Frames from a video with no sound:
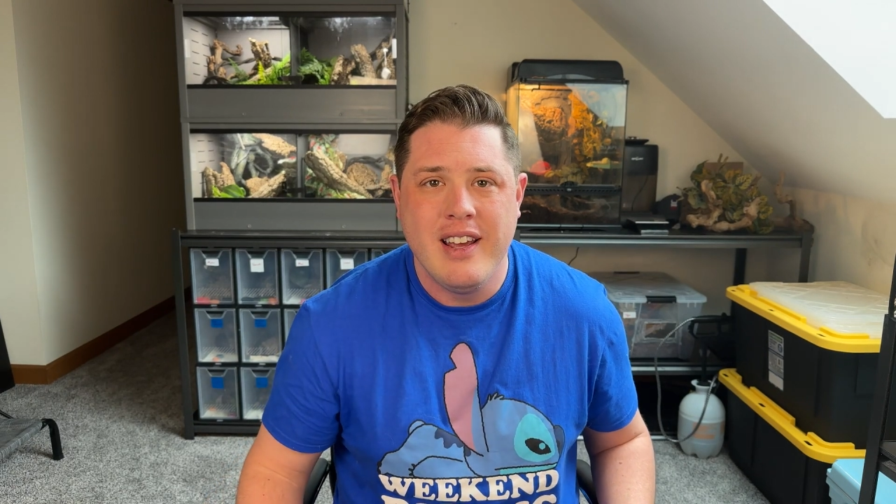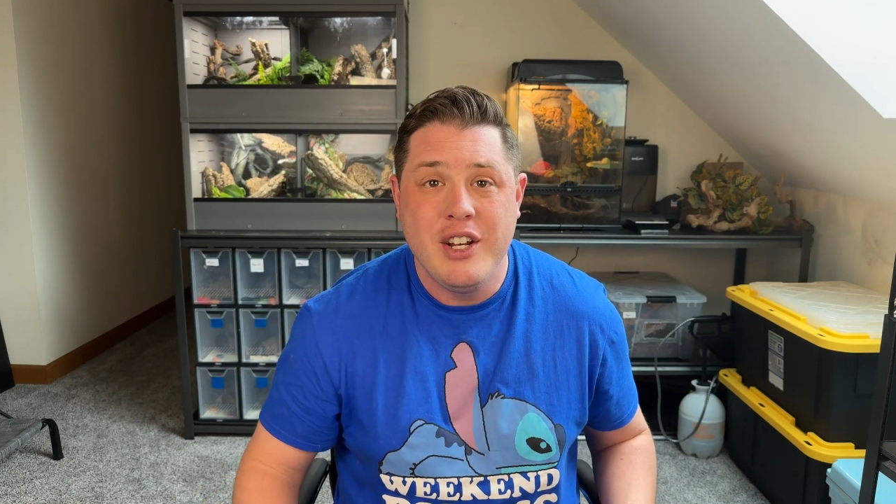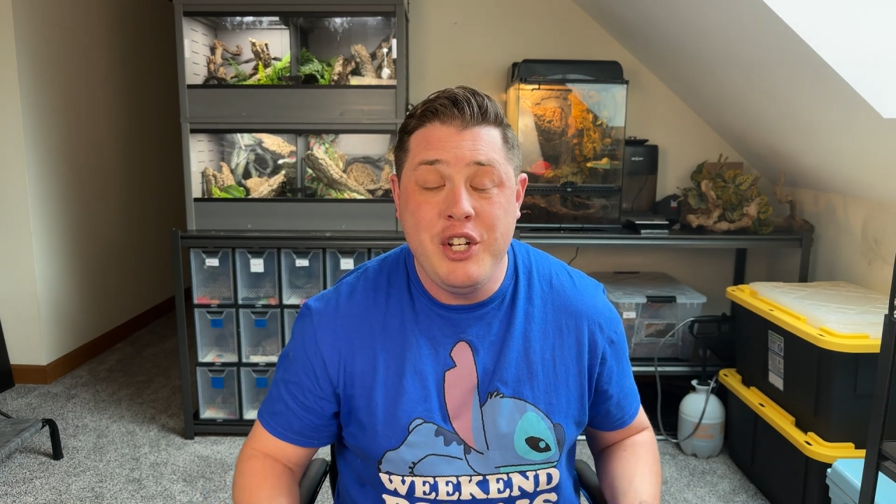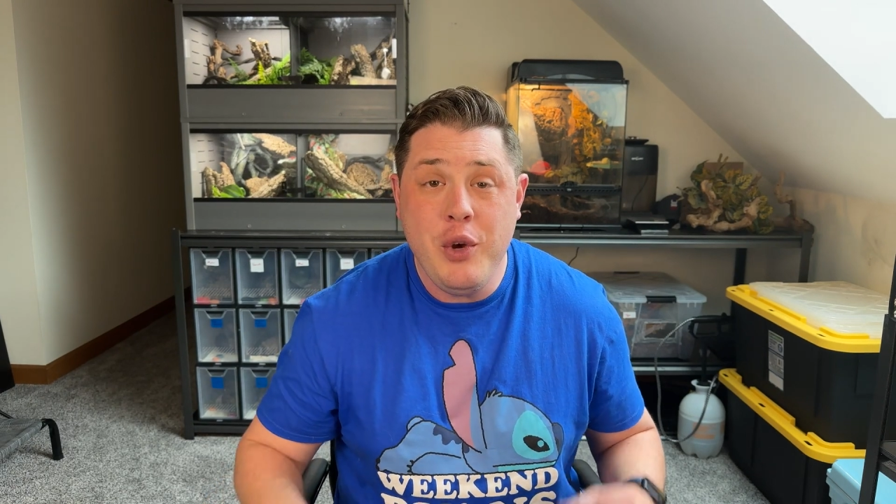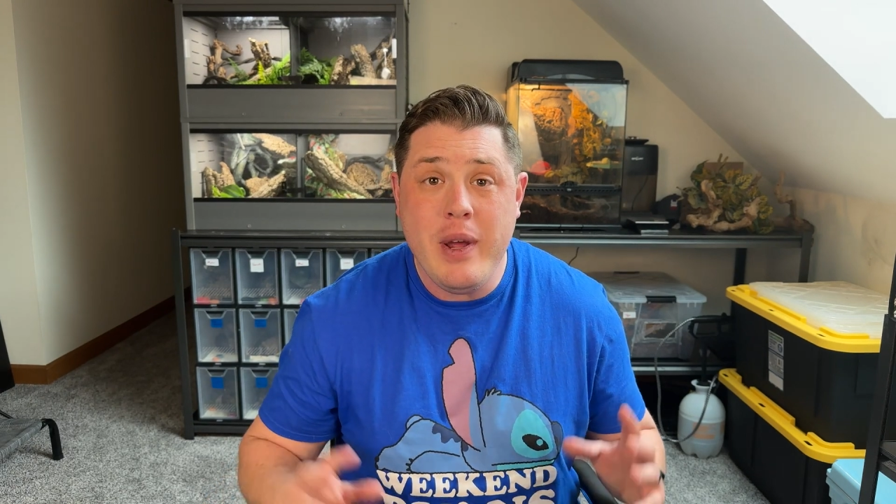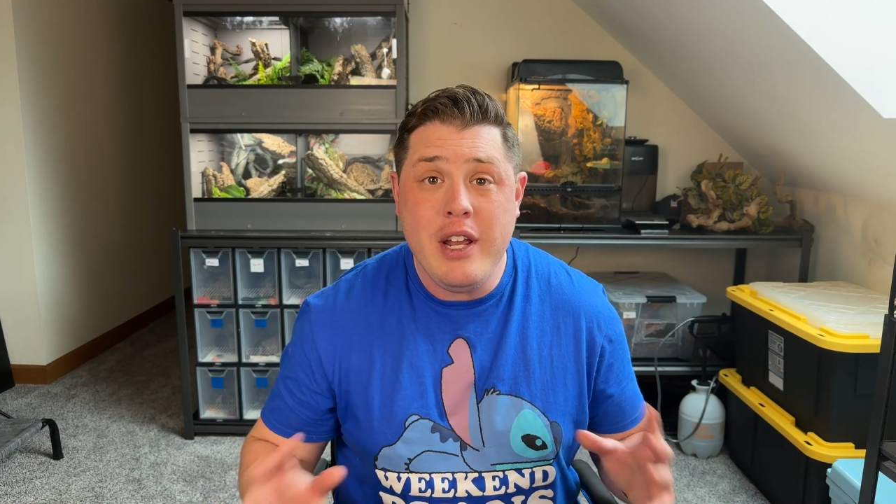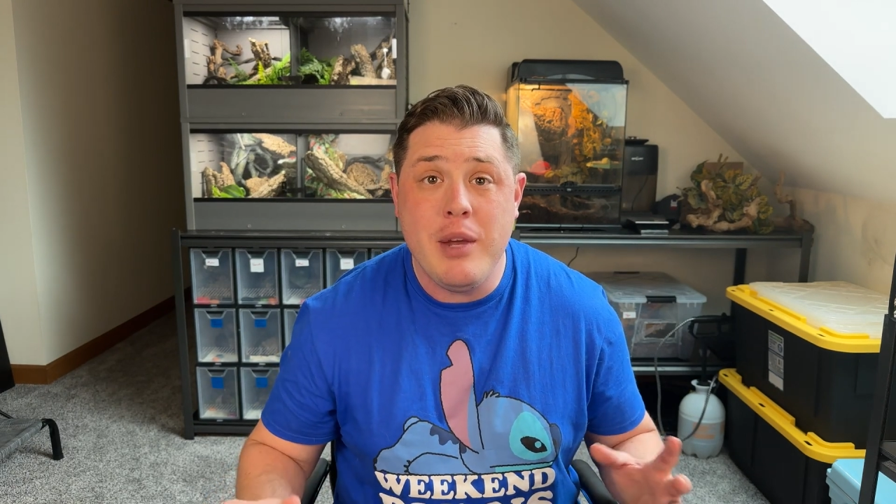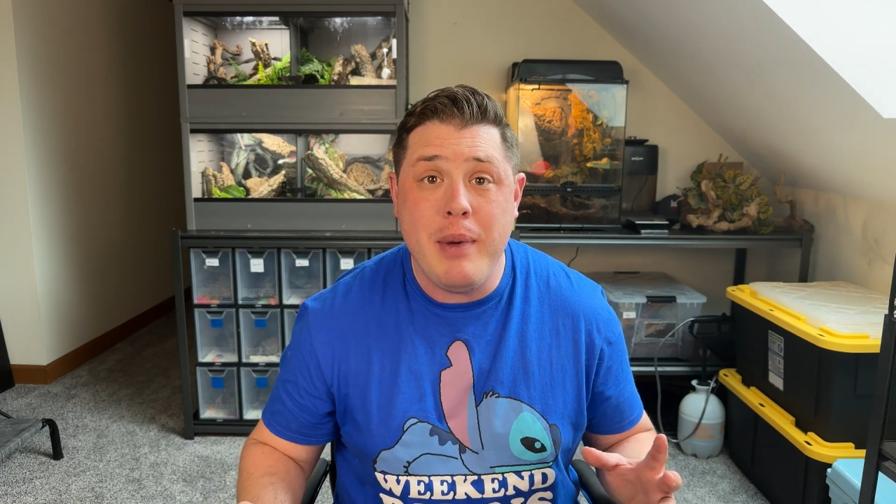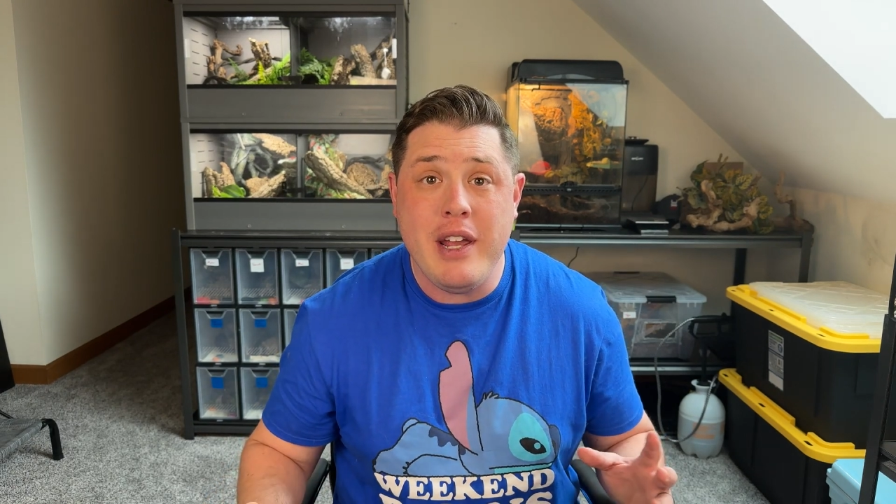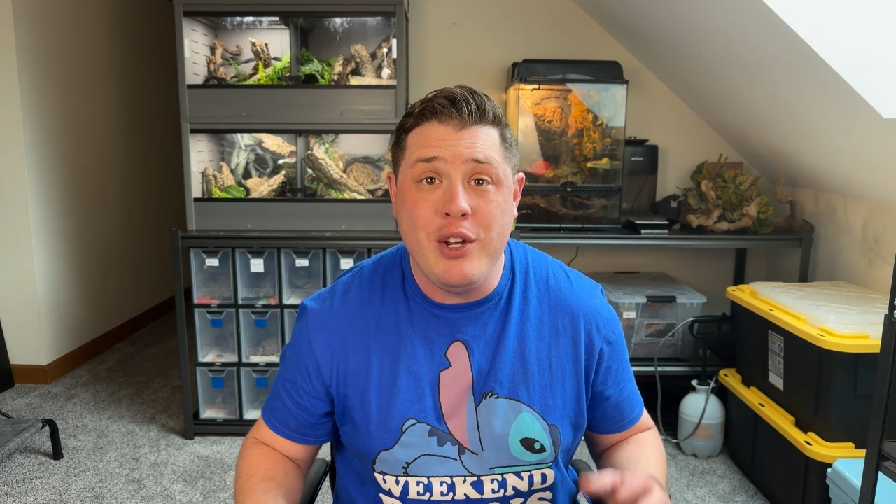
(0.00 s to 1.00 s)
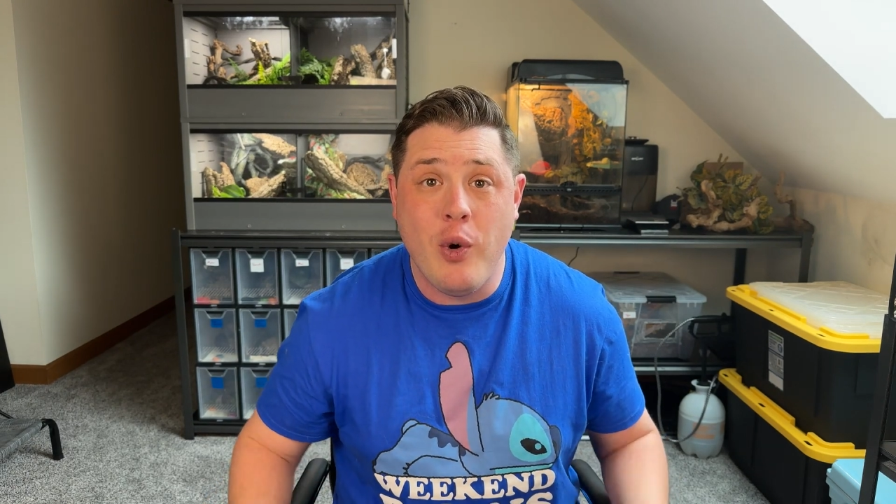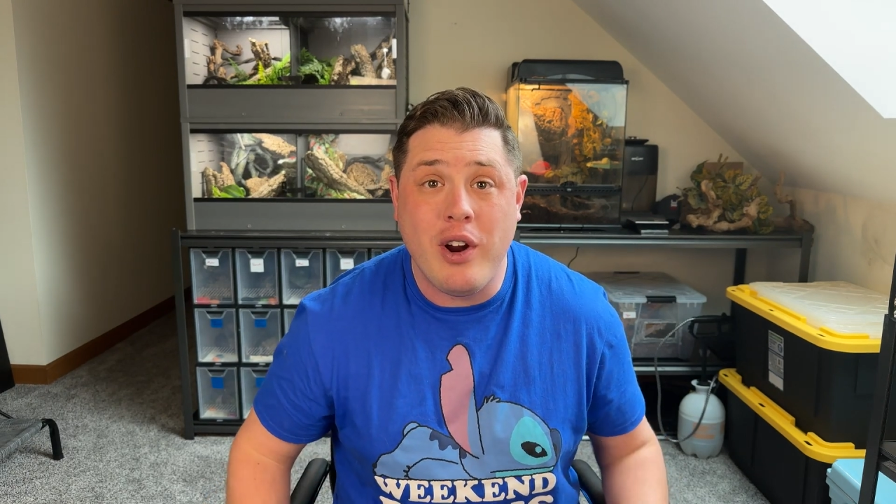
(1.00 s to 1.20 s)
Do you incubate your